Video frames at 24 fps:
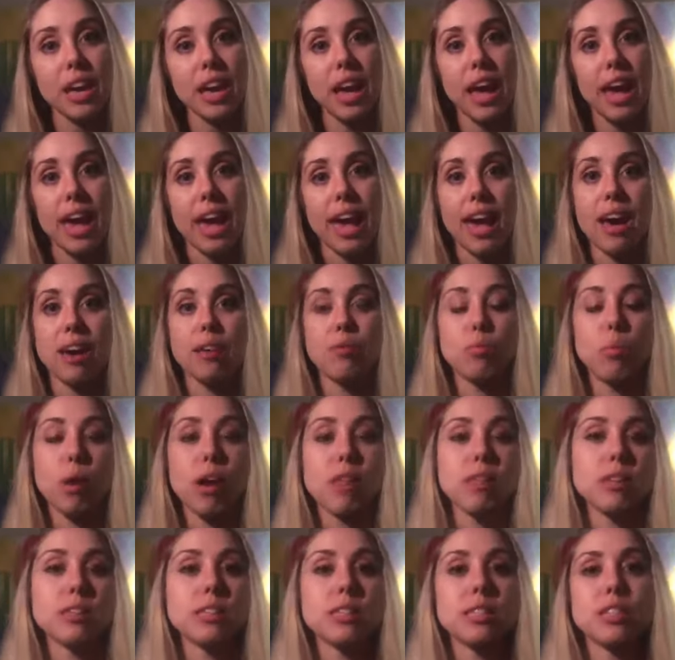And
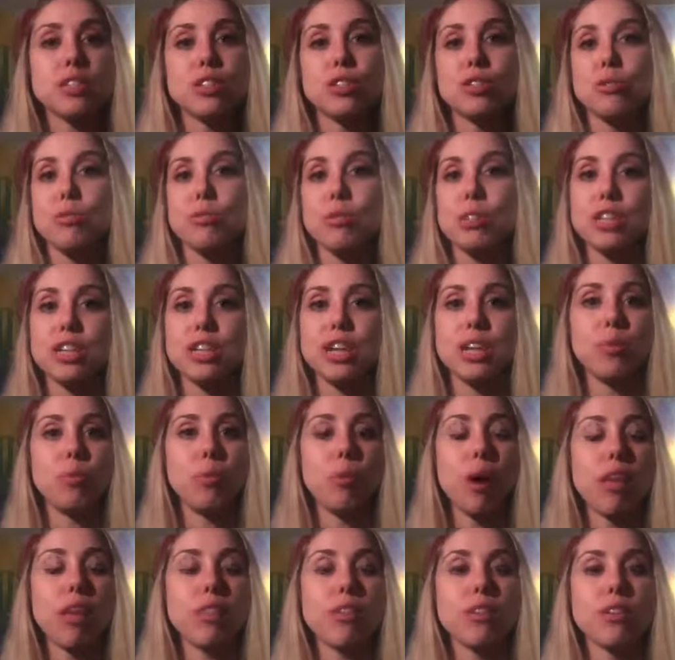whether it's intuition,
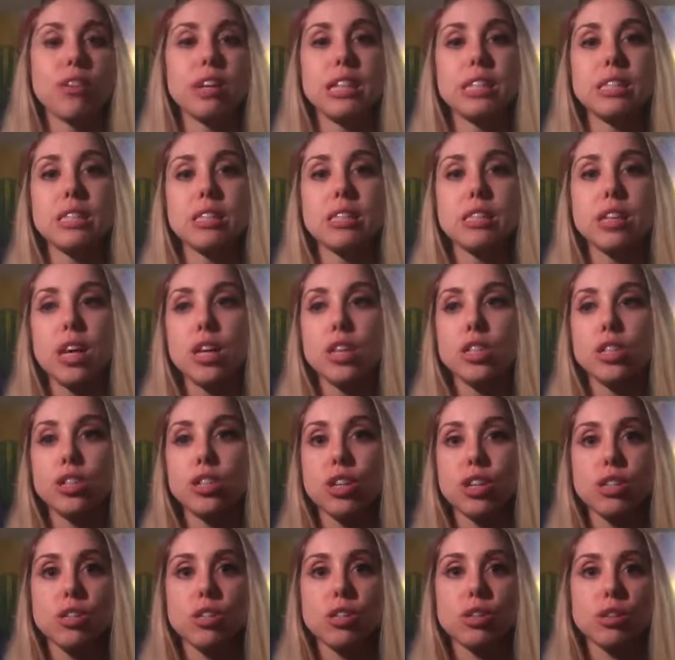whether it's
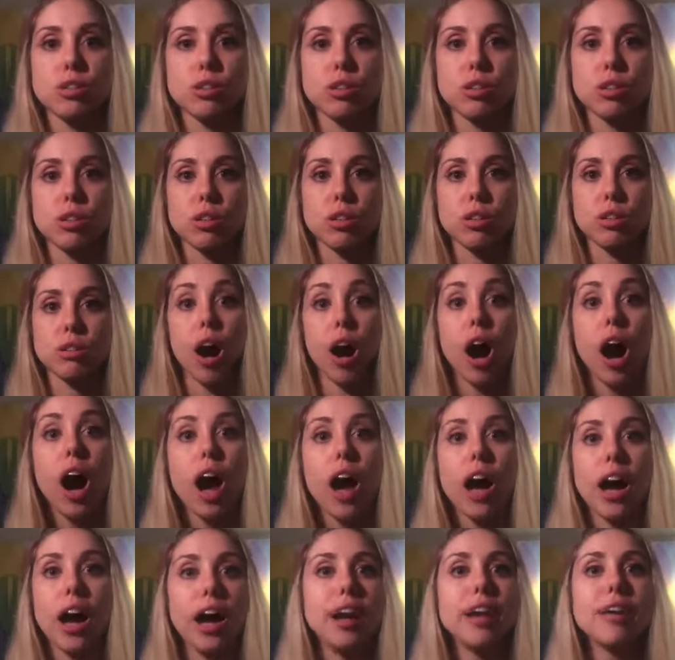just
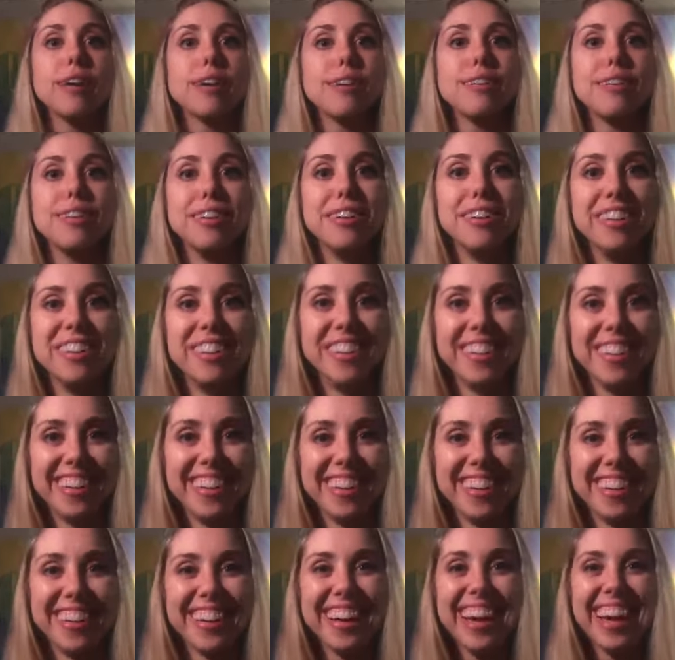God
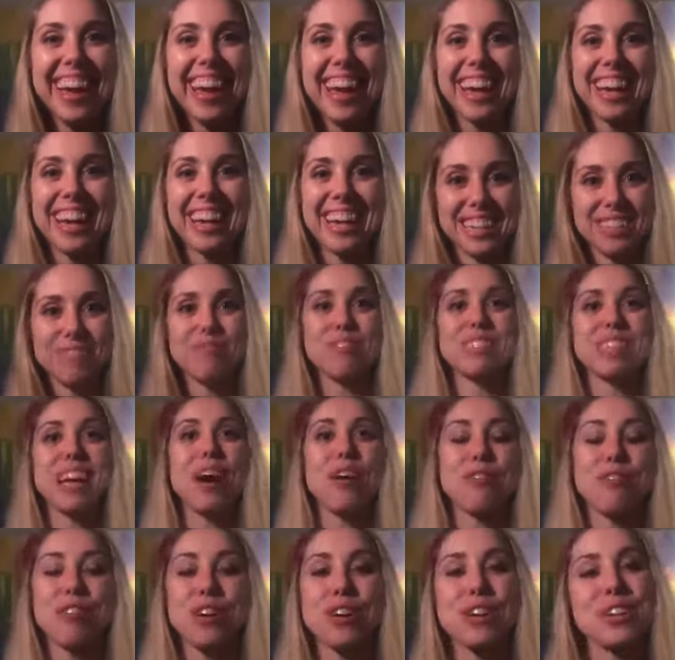
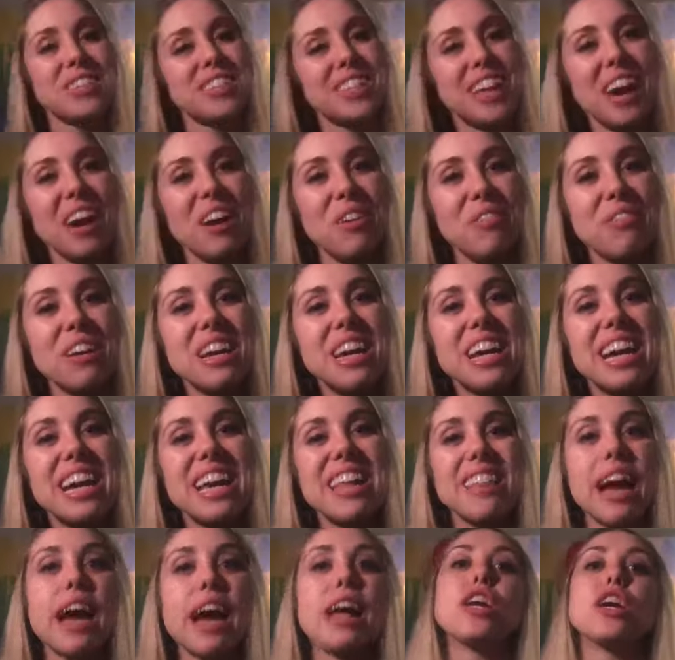himself, herself,
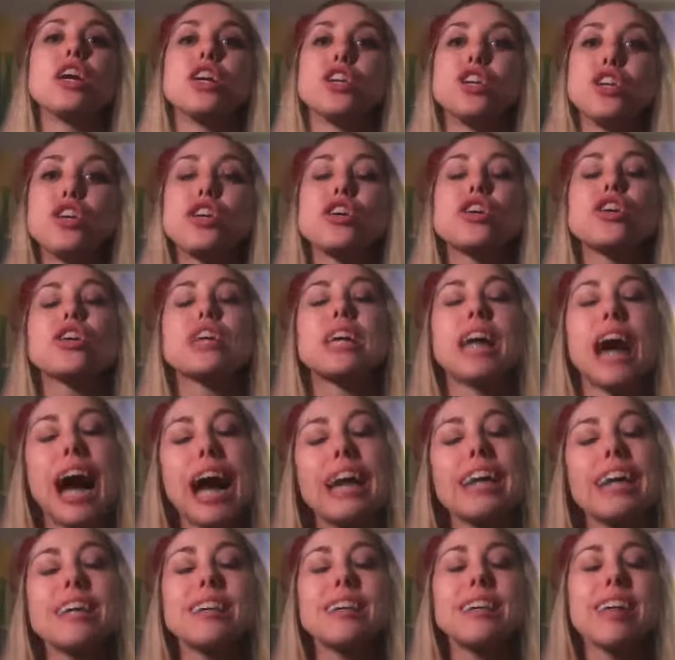that you're
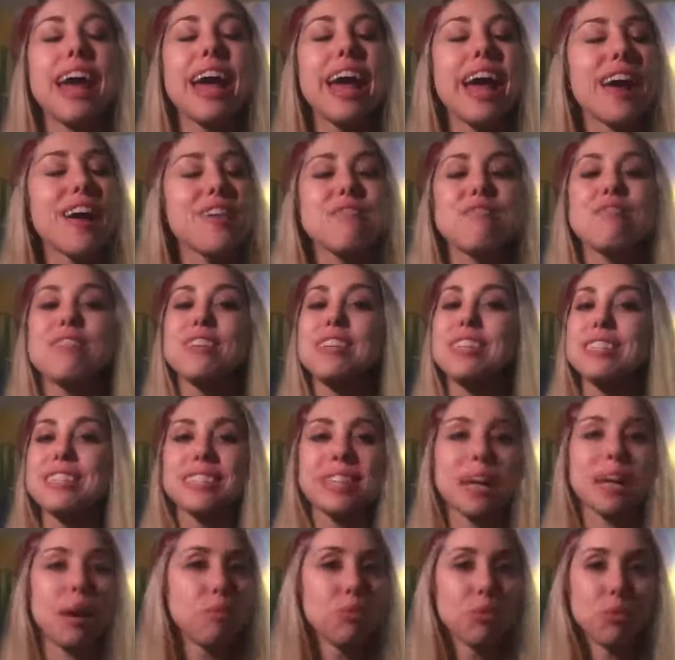guided every
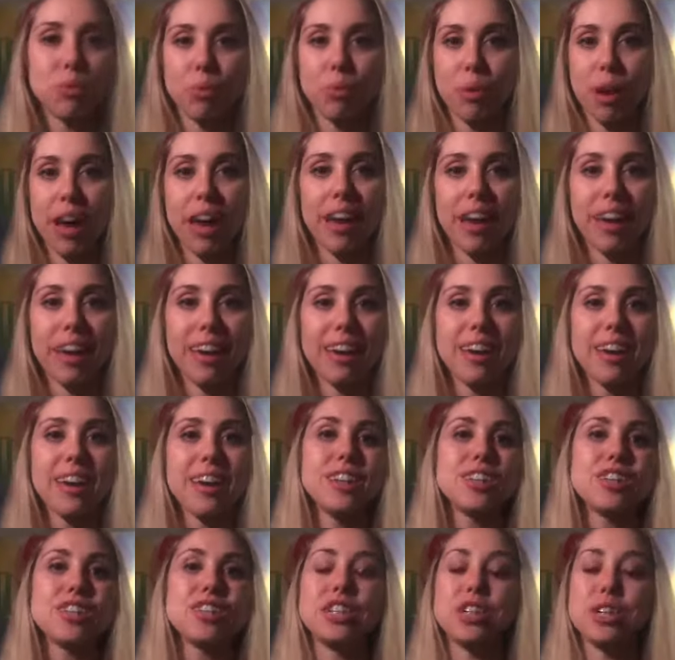step of the way
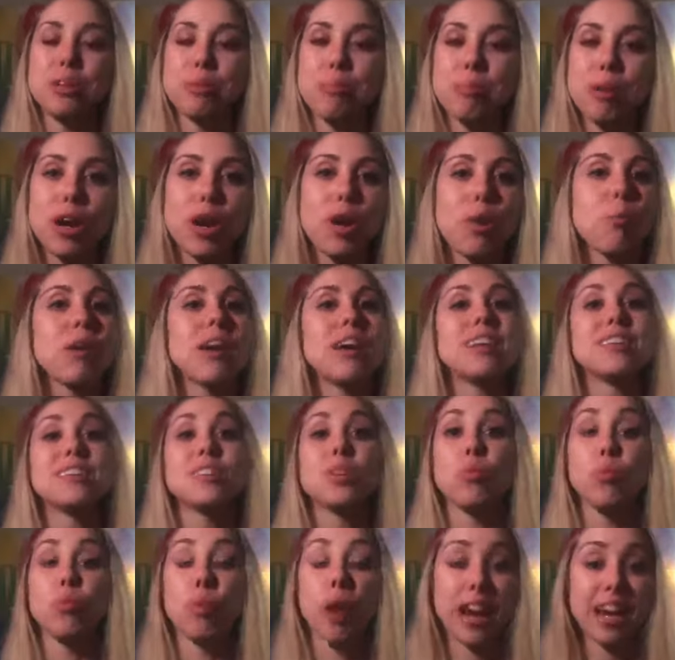to your purpose.
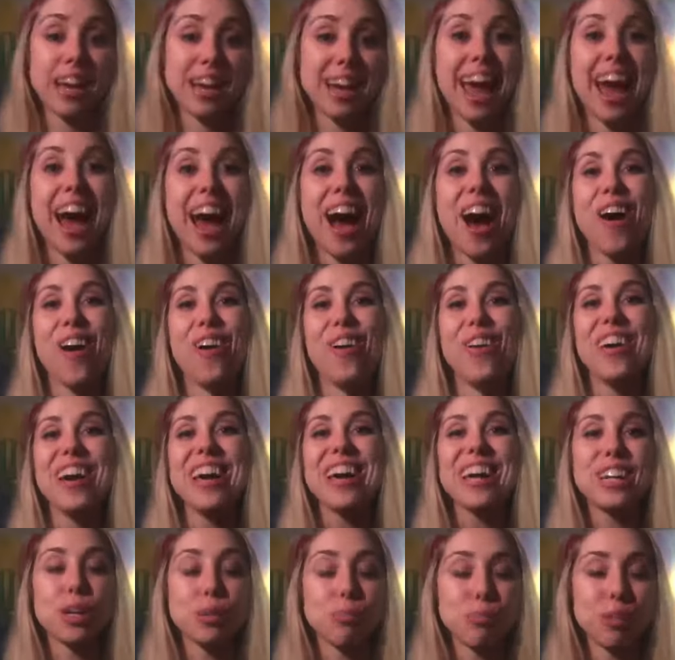Right now,
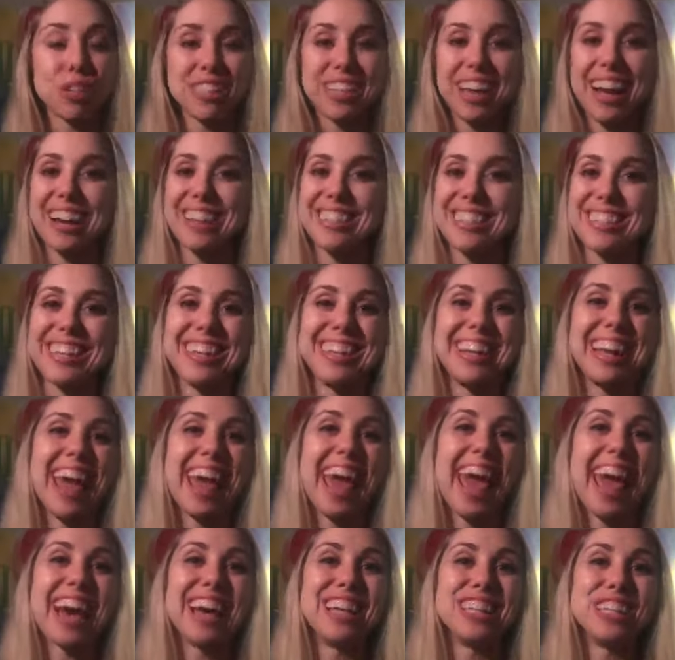you're protected,
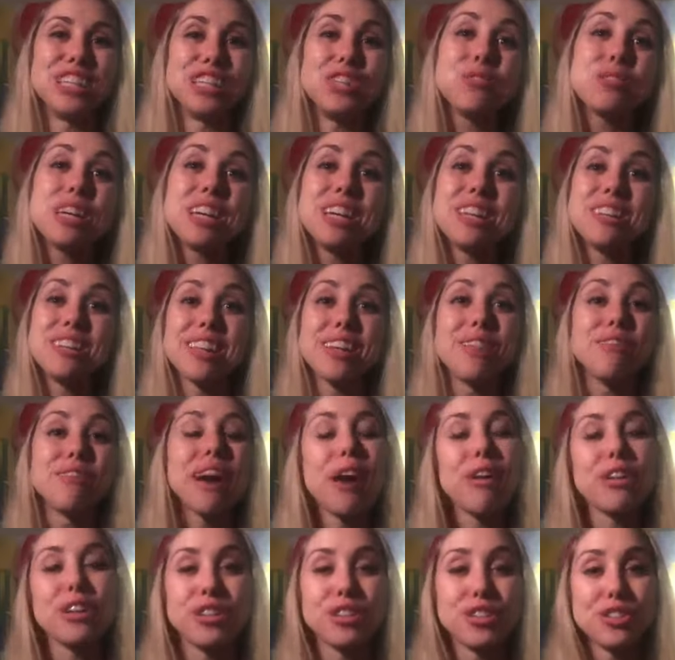and you can live
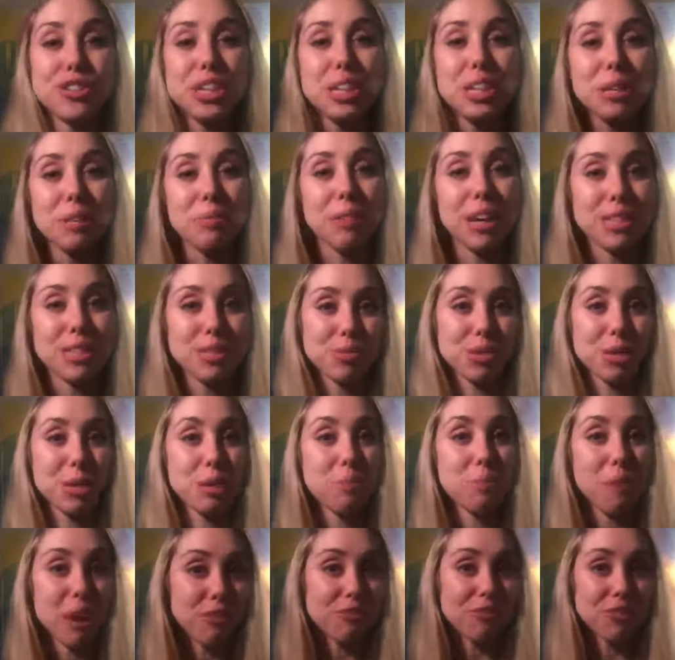out your dream that's really
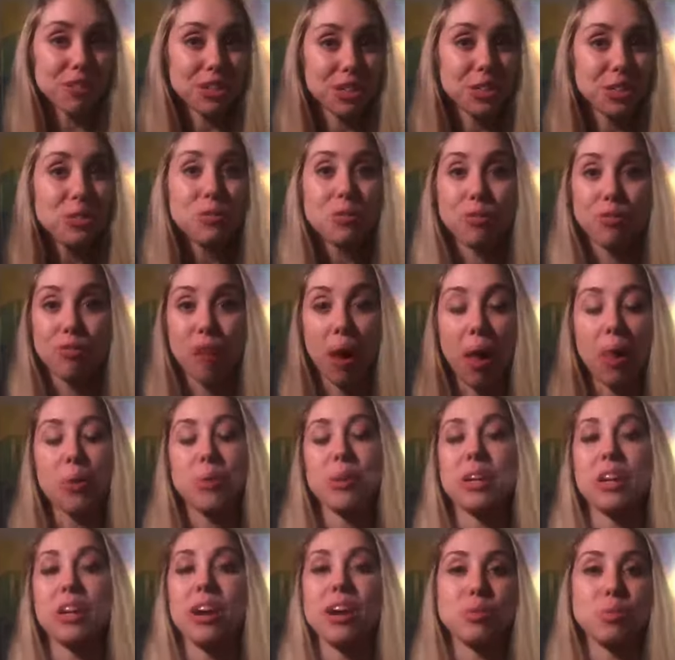meant for you,
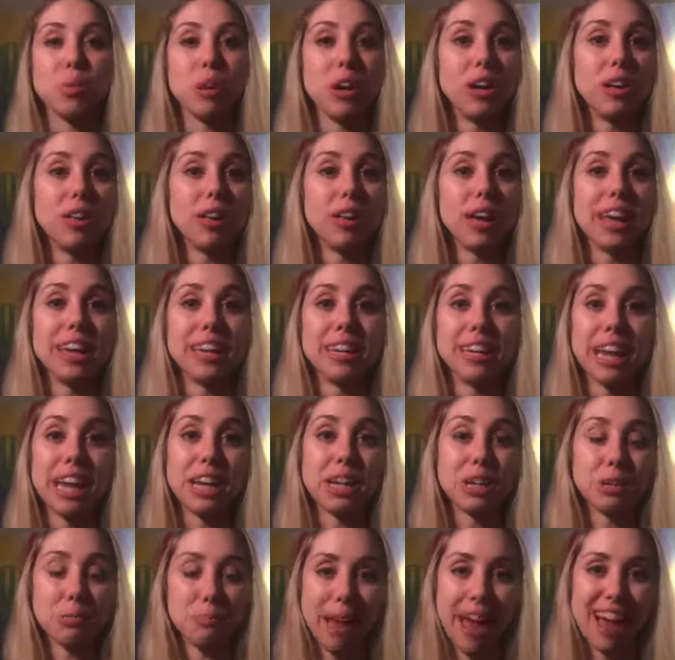following God's will and
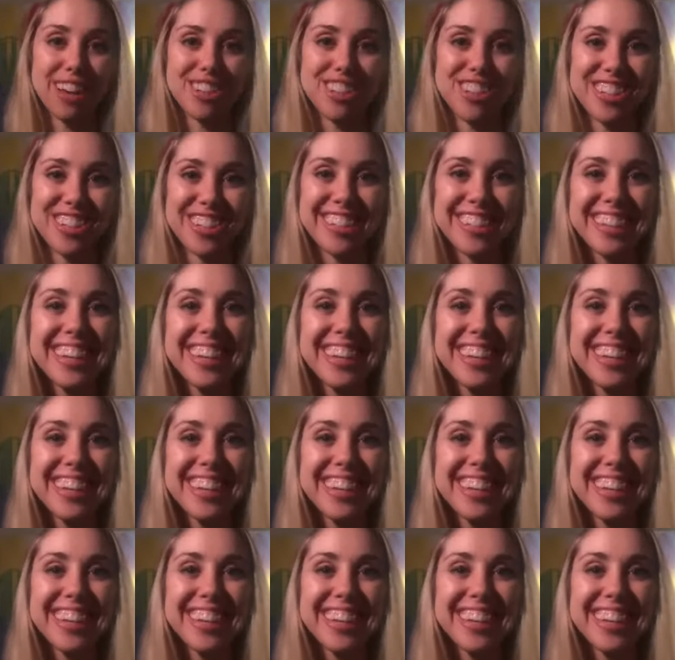your passion.